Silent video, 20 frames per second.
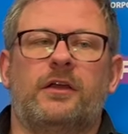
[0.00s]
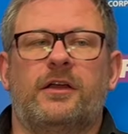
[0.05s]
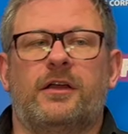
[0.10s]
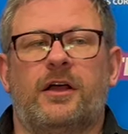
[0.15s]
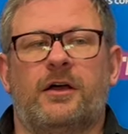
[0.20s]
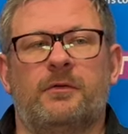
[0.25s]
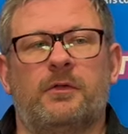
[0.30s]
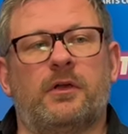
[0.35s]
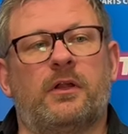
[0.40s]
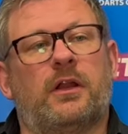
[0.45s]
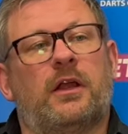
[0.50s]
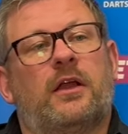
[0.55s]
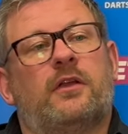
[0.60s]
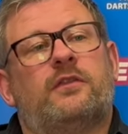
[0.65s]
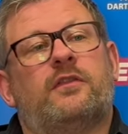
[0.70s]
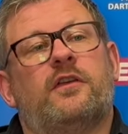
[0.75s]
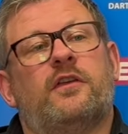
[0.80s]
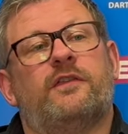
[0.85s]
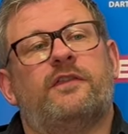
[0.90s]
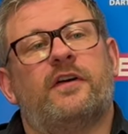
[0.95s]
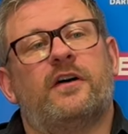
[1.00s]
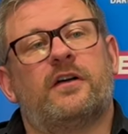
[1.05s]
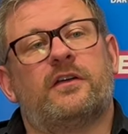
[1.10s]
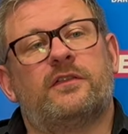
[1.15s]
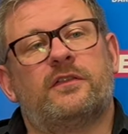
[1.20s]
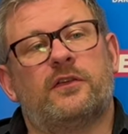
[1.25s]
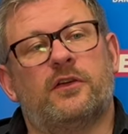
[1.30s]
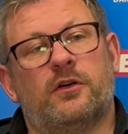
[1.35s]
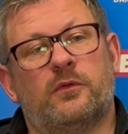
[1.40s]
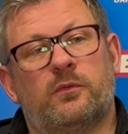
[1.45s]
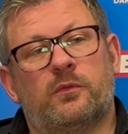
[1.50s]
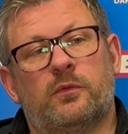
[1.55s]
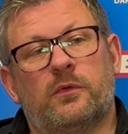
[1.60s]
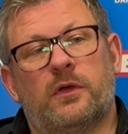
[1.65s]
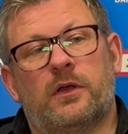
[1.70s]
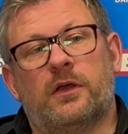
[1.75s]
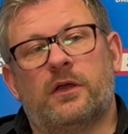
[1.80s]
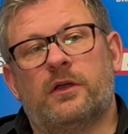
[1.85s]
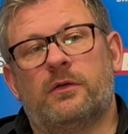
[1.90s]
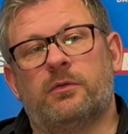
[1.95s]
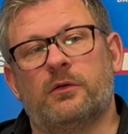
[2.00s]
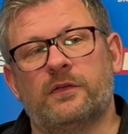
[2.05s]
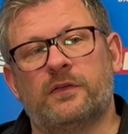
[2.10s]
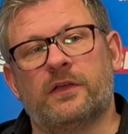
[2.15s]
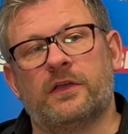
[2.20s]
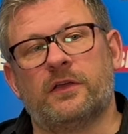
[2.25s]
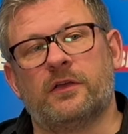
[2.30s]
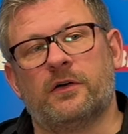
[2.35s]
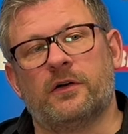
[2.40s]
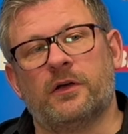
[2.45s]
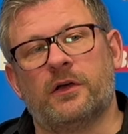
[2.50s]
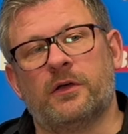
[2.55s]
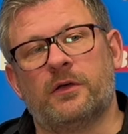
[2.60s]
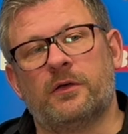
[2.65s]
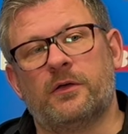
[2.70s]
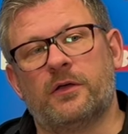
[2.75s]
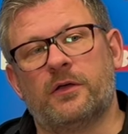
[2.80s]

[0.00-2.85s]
I'm not going to go too far because I've got to, what is it? You've got